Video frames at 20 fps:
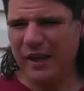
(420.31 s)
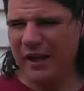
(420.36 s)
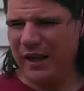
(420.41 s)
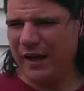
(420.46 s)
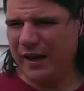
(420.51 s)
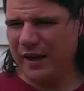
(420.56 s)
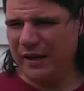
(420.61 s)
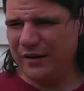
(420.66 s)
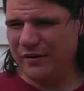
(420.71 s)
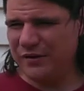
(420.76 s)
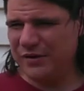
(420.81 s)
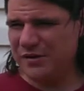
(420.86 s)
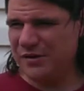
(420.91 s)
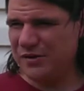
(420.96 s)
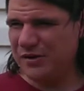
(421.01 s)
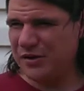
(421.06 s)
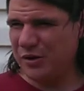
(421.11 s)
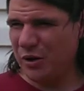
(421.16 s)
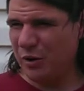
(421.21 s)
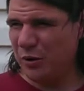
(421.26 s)
And
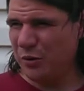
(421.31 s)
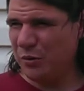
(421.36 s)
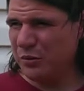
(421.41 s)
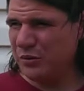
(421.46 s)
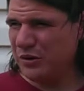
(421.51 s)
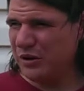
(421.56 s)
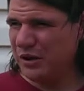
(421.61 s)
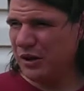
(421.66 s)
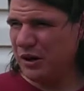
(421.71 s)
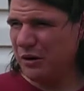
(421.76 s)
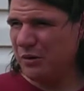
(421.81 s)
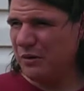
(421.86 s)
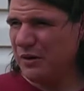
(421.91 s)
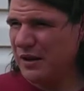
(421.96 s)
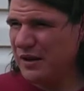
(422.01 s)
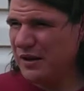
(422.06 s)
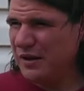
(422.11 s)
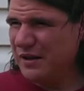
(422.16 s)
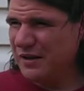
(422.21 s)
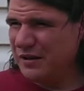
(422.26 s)
so,
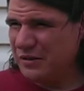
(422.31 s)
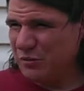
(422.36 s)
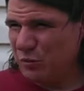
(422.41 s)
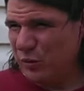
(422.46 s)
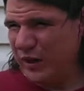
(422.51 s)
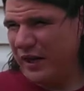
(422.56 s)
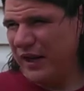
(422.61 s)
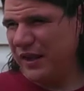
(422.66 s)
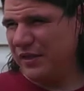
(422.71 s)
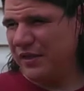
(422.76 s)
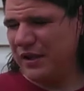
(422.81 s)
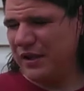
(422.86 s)
we get